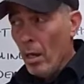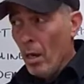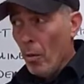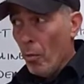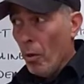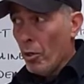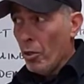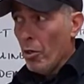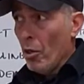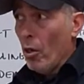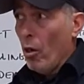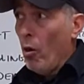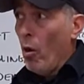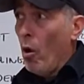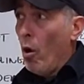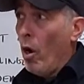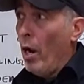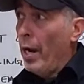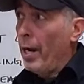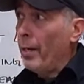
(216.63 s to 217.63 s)
When you're
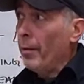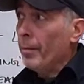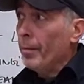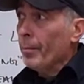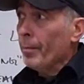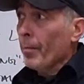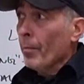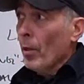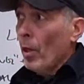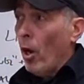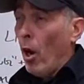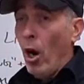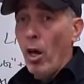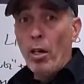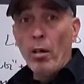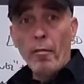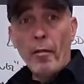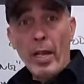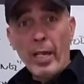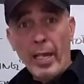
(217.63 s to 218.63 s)
going on
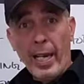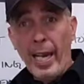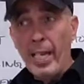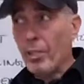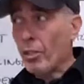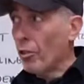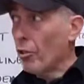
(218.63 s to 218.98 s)
a vacation,